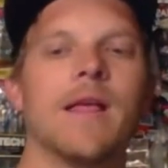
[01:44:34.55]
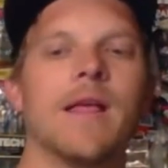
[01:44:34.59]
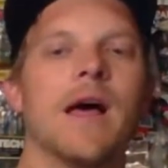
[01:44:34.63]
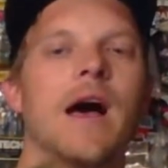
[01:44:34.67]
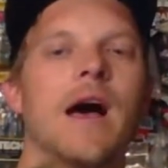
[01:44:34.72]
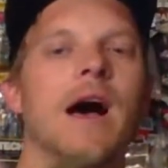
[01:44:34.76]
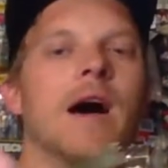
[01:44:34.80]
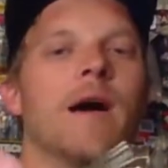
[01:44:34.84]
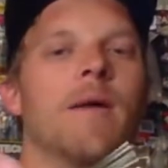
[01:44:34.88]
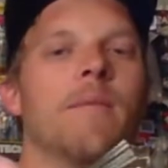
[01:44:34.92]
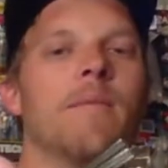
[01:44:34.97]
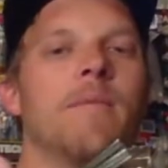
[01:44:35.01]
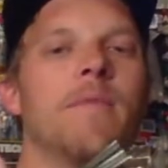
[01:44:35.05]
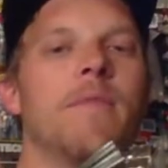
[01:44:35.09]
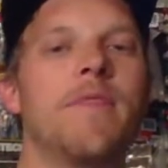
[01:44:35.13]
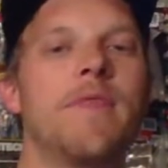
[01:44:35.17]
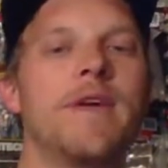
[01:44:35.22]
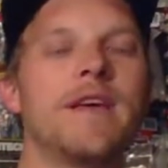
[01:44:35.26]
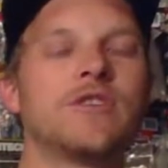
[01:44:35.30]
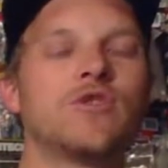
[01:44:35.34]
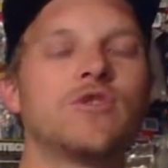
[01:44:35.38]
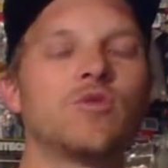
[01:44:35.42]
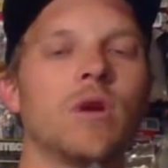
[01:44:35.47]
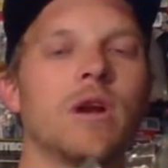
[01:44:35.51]
Um,
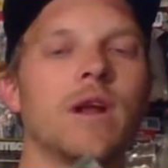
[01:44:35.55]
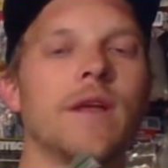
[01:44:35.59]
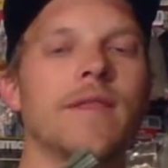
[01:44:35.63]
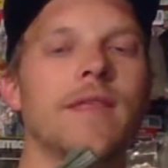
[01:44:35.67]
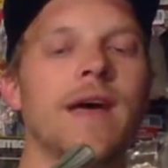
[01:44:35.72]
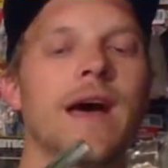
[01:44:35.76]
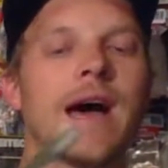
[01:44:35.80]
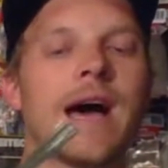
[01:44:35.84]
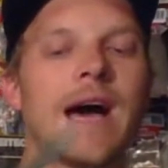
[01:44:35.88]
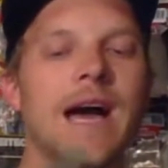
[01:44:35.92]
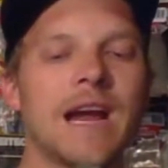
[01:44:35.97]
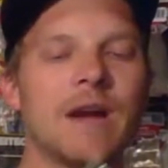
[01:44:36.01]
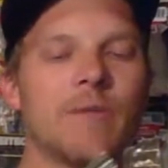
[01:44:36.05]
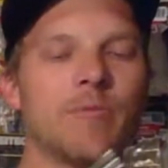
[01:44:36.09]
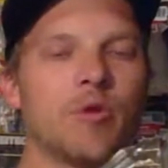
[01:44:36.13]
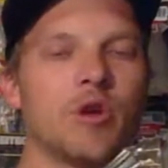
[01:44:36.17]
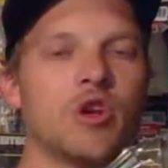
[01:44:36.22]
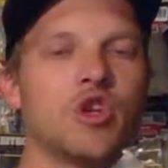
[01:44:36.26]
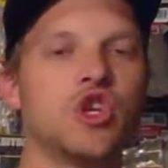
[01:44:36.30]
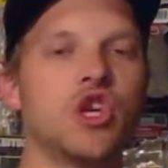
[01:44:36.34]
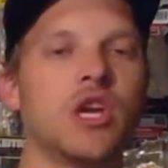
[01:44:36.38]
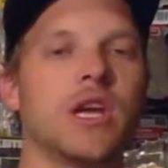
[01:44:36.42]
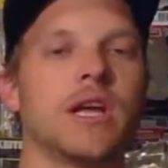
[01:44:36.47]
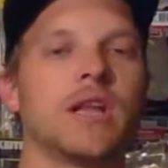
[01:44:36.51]
this one on the hybrid
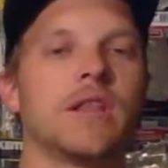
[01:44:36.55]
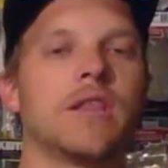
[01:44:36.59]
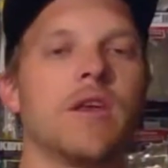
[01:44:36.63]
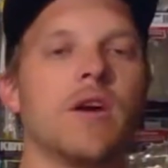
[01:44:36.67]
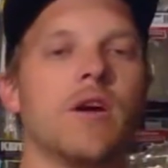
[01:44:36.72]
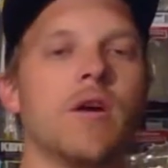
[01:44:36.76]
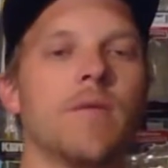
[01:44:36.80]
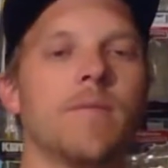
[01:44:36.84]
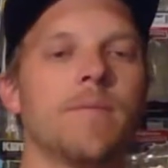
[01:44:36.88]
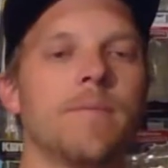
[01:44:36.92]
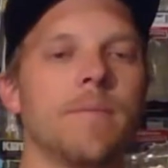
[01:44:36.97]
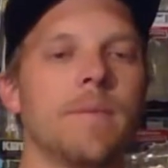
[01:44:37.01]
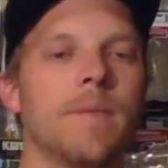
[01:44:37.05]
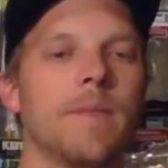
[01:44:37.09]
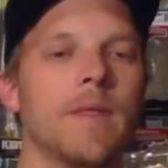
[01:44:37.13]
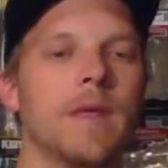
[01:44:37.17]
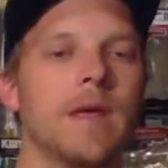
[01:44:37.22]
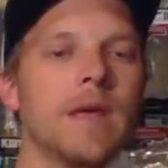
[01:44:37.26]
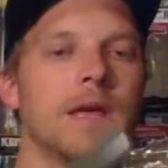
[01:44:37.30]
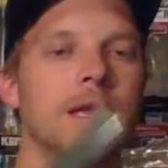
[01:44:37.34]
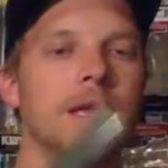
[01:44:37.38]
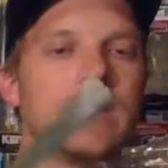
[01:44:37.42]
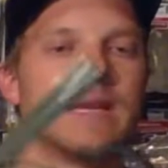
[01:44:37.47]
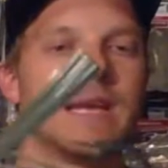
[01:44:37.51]
jig though,
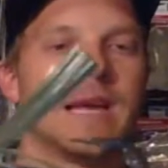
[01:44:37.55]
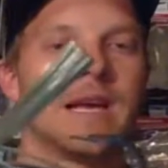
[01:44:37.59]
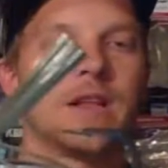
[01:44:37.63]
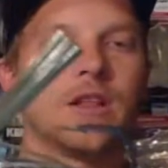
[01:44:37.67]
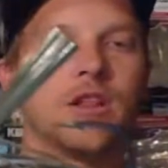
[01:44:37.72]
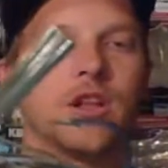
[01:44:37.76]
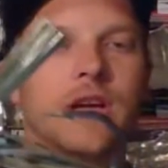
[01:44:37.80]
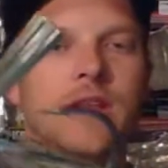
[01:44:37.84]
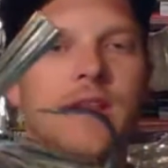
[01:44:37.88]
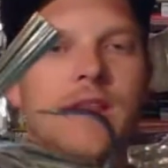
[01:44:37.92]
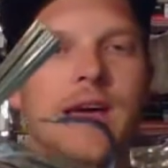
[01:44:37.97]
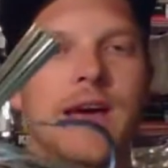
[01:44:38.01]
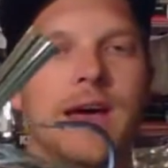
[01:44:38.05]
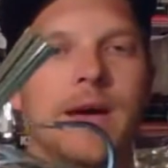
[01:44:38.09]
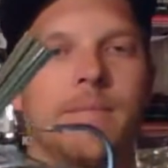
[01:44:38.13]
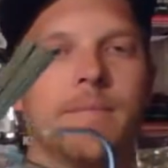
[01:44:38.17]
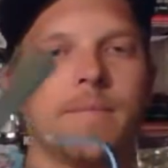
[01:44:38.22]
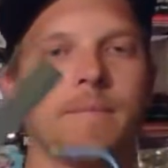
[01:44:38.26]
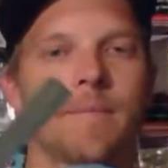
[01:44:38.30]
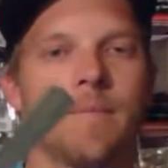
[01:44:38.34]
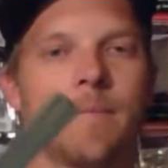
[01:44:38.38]
take a look at that.